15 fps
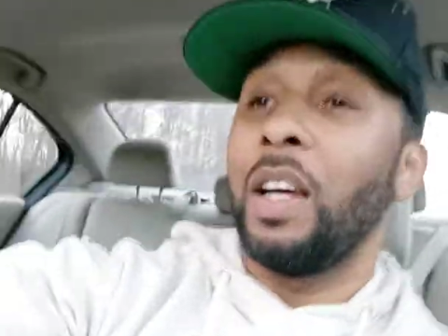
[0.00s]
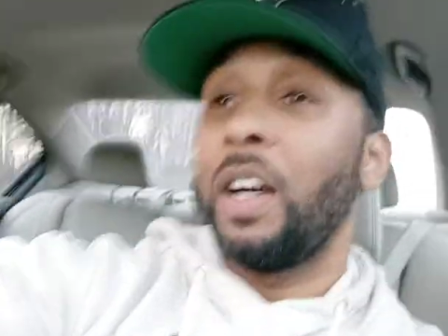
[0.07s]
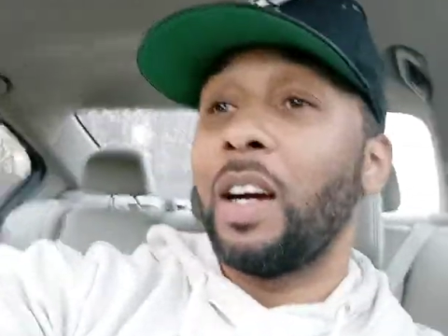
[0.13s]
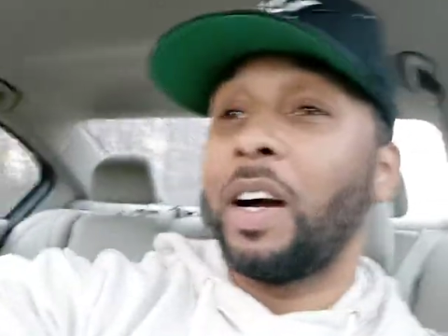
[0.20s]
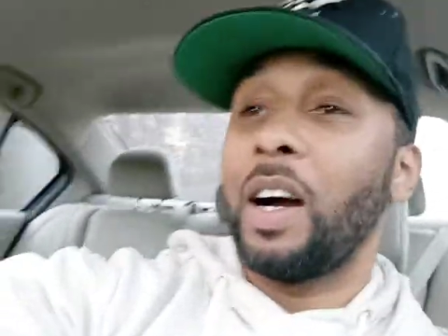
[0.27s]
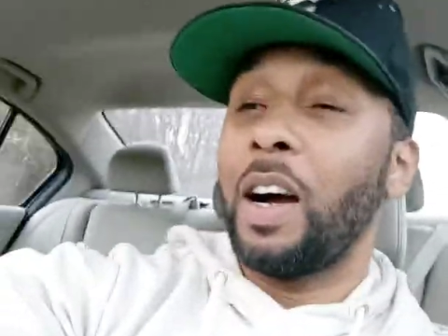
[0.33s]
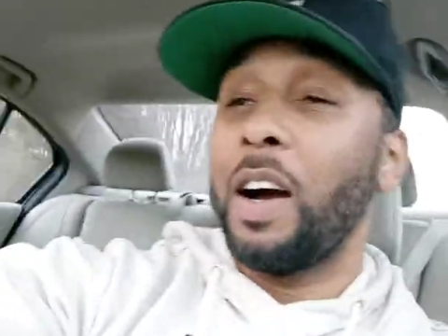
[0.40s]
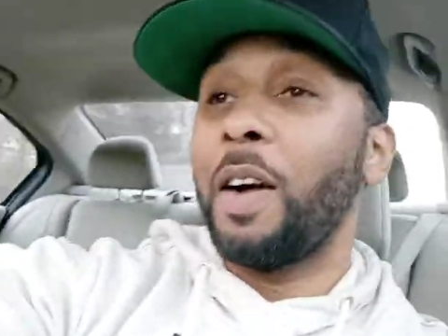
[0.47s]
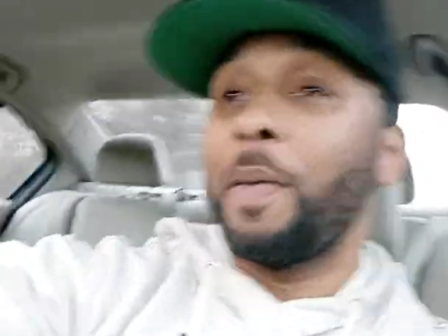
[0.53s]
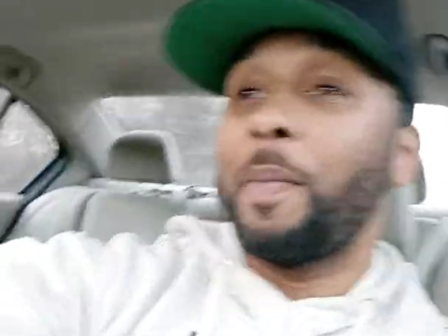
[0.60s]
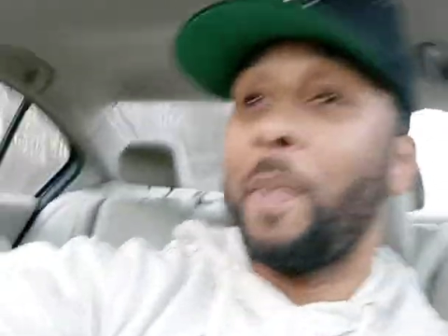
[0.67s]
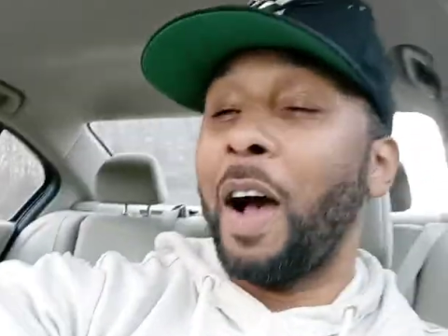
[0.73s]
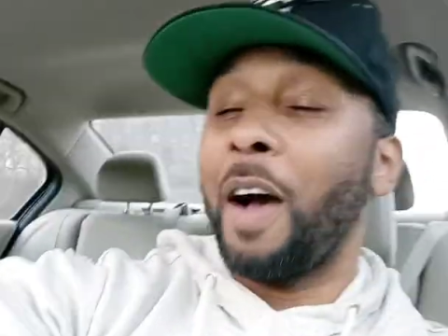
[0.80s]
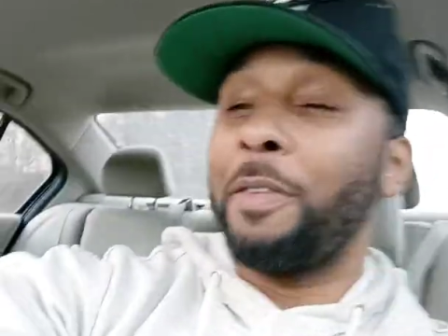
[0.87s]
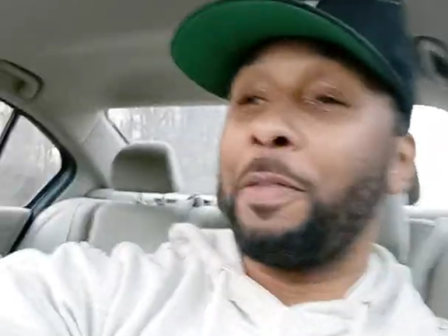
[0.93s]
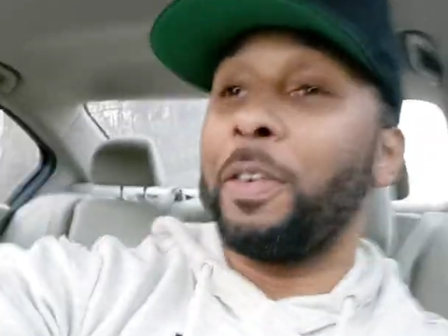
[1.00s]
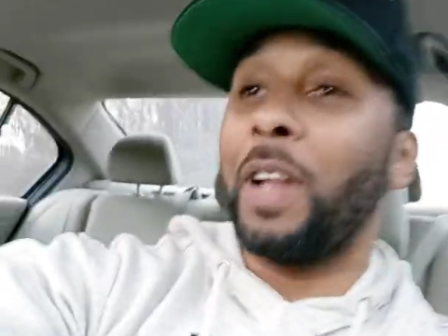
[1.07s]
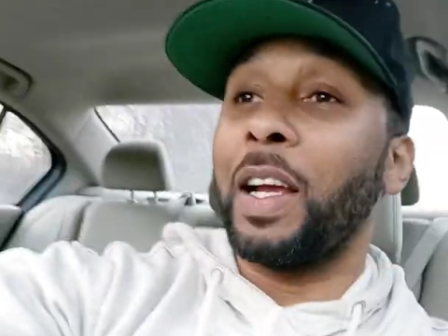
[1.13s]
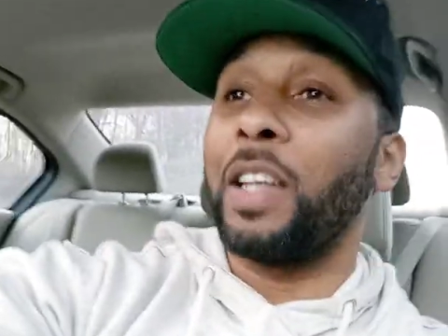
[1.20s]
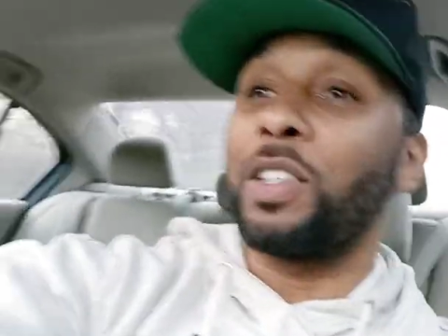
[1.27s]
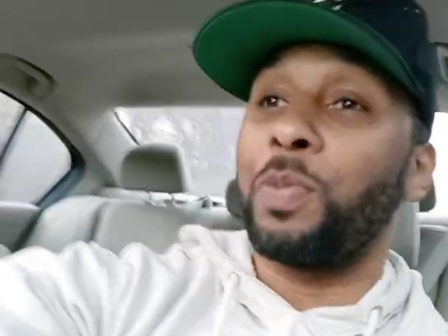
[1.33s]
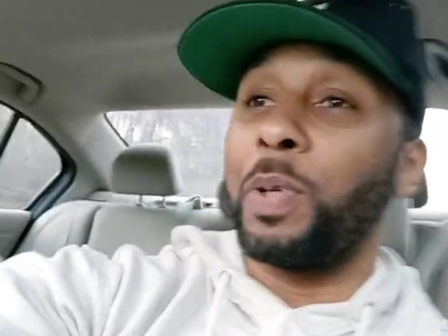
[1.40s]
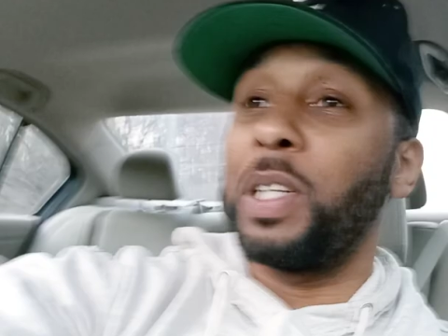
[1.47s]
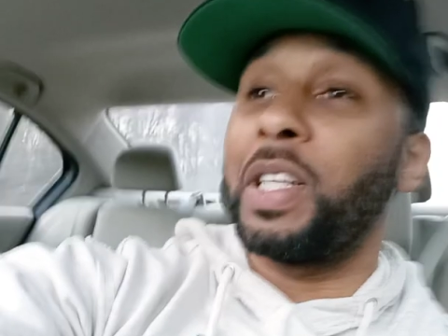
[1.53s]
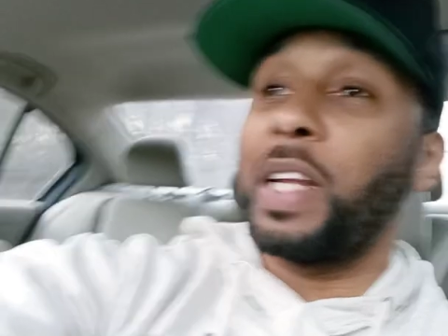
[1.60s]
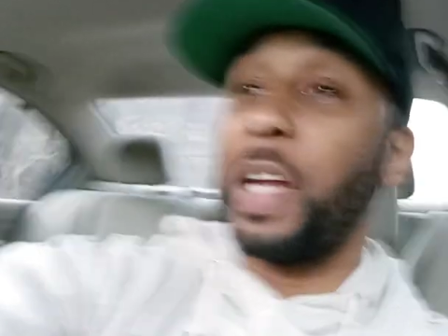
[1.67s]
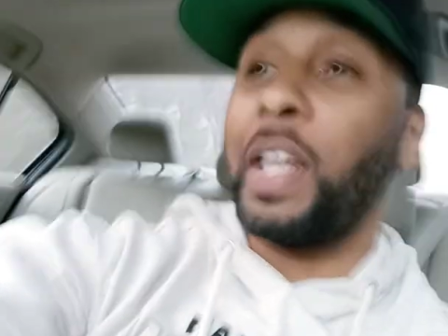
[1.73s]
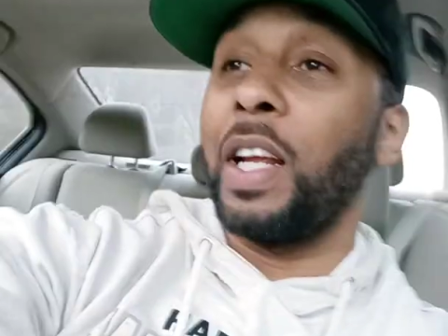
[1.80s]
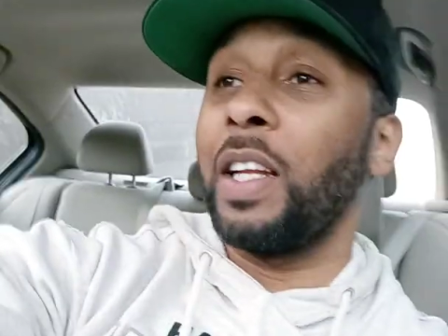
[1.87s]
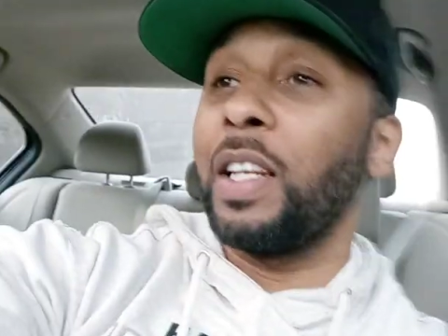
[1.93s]
I feel like it's
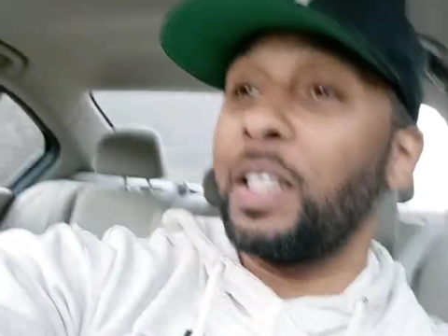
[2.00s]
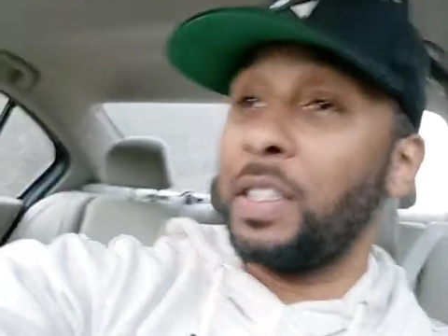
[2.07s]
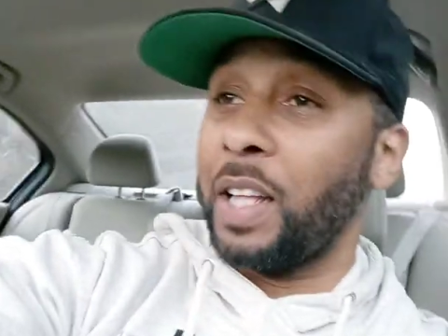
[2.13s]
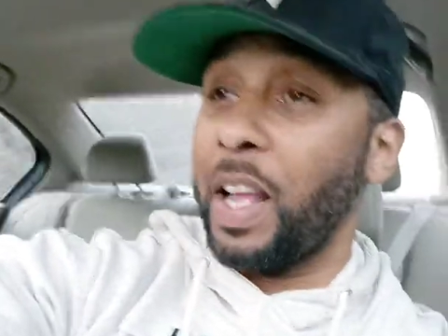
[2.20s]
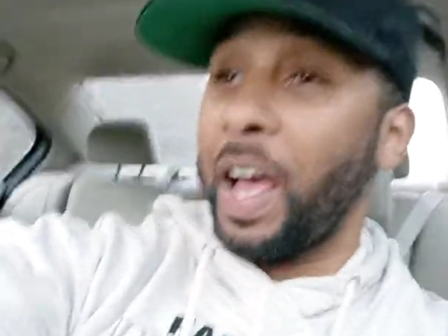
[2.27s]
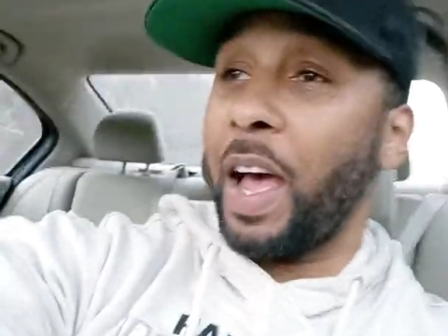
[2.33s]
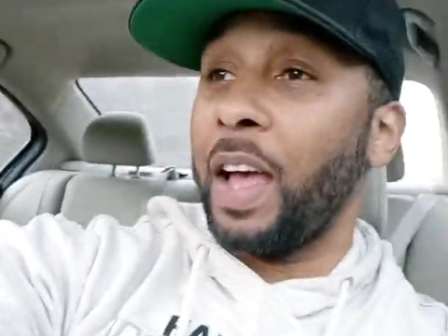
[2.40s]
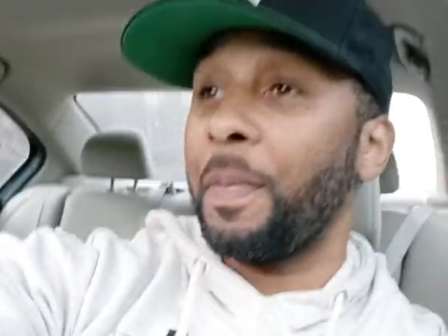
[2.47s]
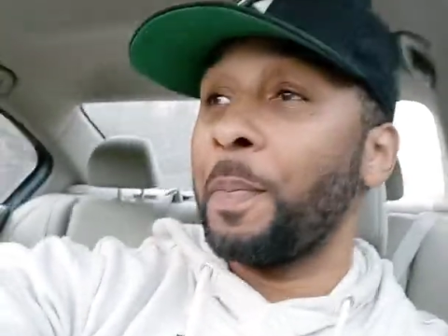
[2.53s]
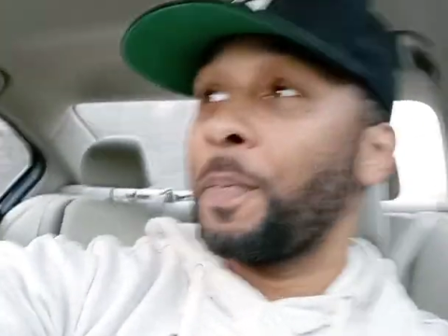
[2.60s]
ridiculous that